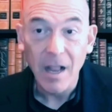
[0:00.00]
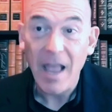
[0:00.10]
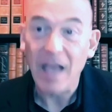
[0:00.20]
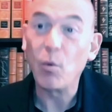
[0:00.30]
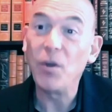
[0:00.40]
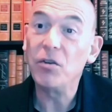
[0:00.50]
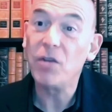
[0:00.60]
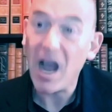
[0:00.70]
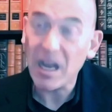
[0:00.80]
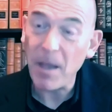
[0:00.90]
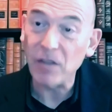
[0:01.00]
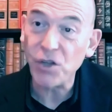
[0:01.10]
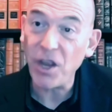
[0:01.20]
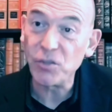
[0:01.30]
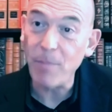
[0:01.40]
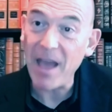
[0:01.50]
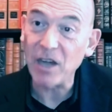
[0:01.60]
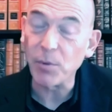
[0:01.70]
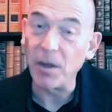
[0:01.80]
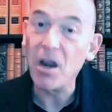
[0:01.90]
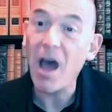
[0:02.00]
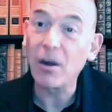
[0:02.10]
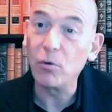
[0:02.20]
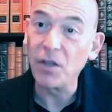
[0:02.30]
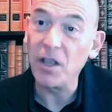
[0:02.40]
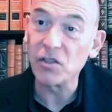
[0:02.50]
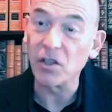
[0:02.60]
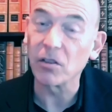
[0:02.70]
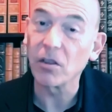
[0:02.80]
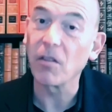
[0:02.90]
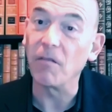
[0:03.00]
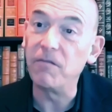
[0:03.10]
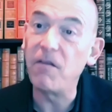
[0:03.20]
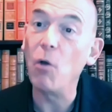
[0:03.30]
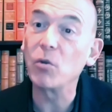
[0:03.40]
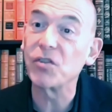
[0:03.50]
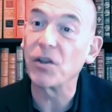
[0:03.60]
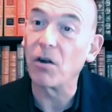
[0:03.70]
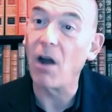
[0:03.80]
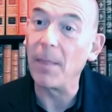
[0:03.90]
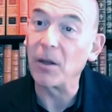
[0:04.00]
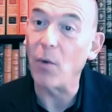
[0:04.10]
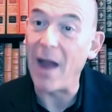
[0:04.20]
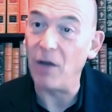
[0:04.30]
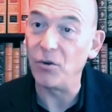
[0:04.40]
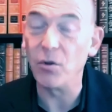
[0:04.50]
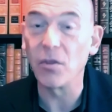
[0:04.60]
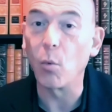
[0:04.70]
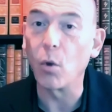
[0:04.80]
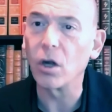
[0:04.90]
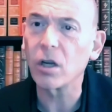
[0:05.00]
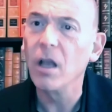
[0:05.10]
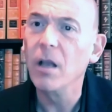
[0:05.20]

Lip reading: And when you talk about change management, not only is it the folks that are on the ground doing the work,